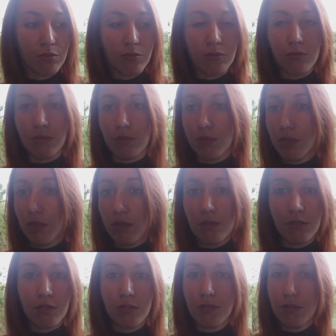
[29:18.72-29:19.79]
who
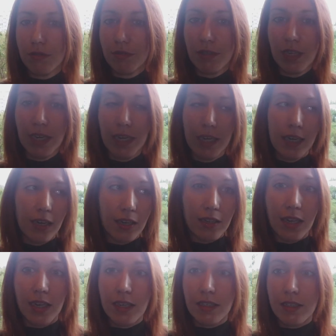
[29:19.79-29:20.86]
told you
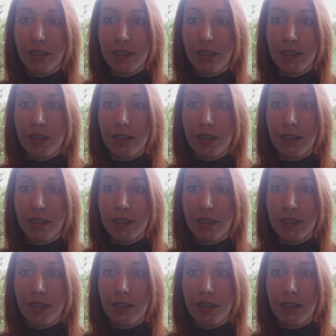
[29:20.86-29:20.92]
like